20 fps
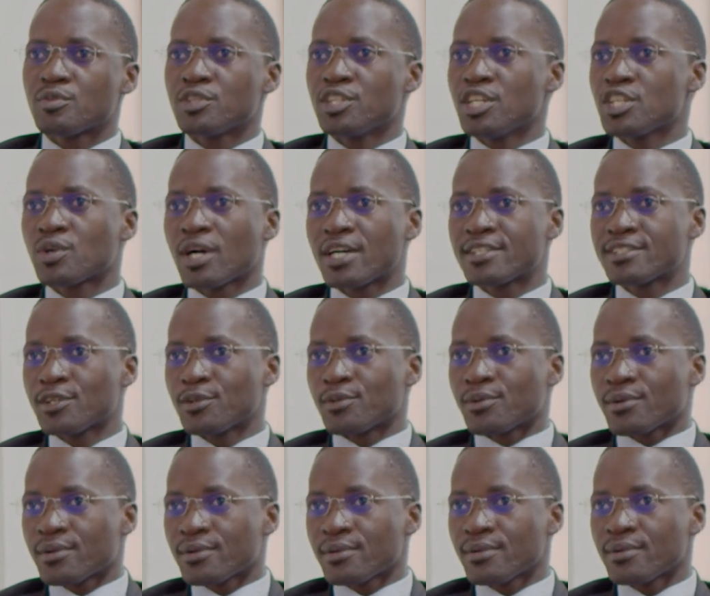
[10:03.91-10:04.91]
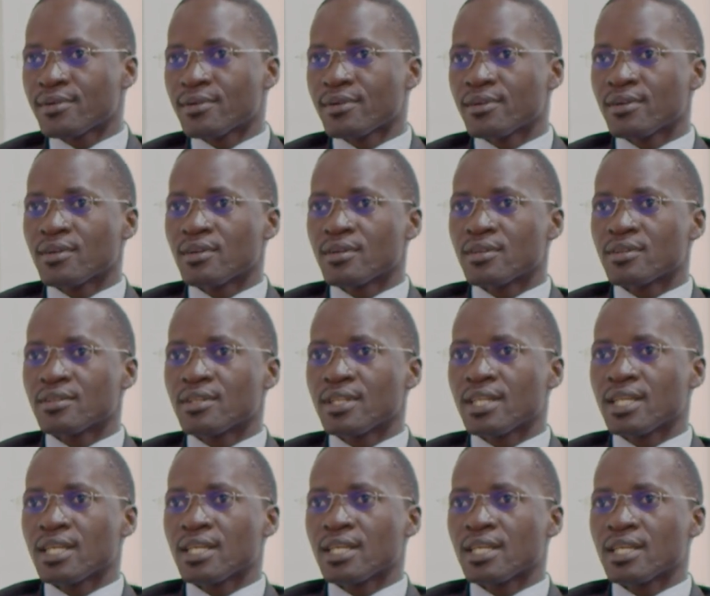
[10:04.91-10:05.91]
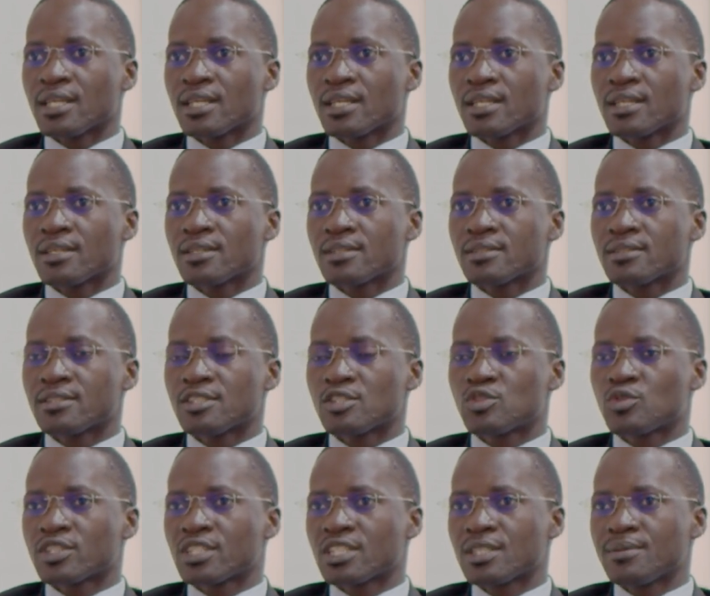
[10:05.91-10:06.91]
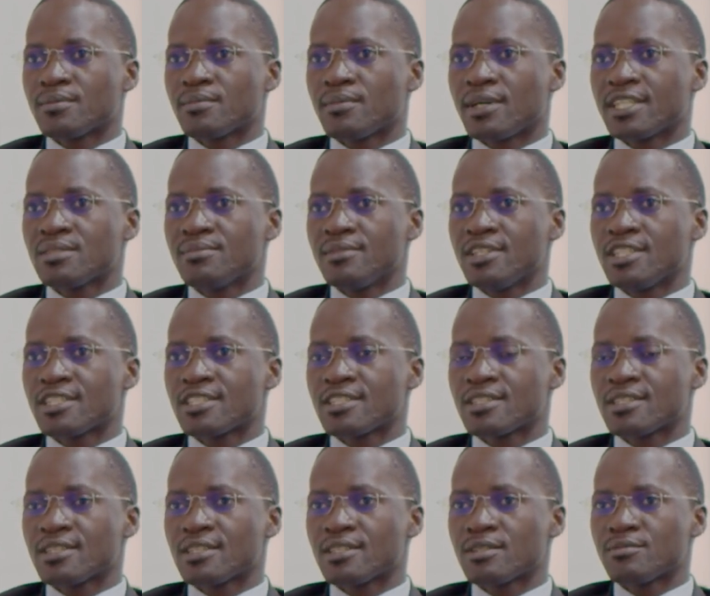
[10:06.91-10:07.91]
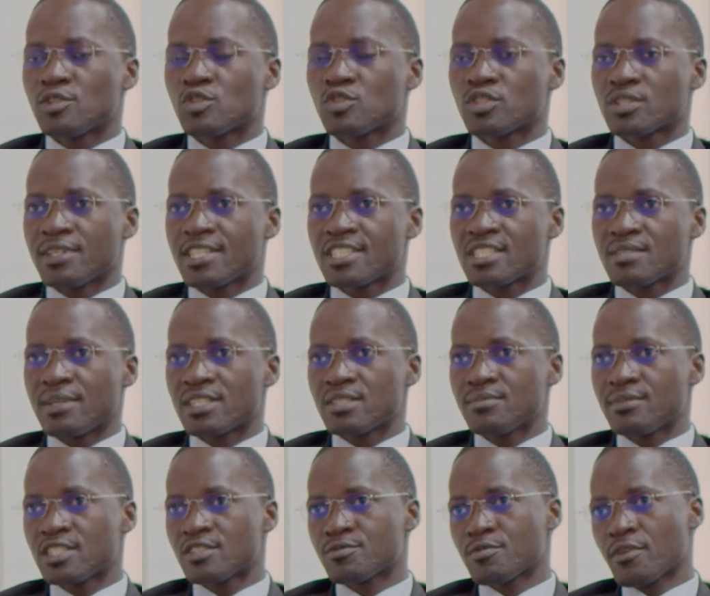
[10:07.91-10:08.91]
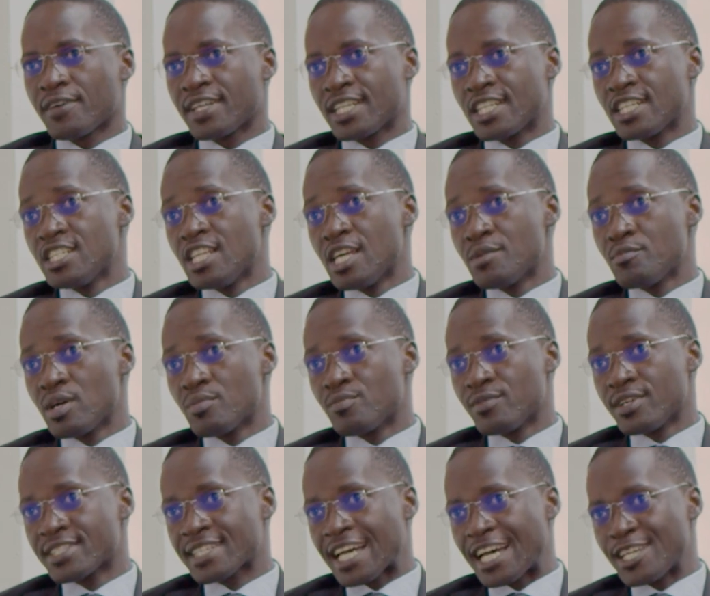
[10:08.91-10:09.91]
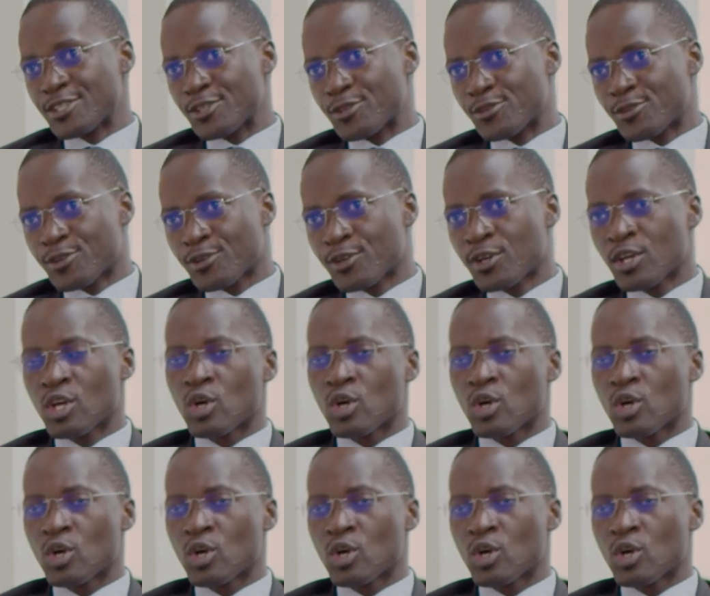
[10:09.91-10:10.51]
The DHO has a role. The district medicine management supervisor, the DMMS has a role.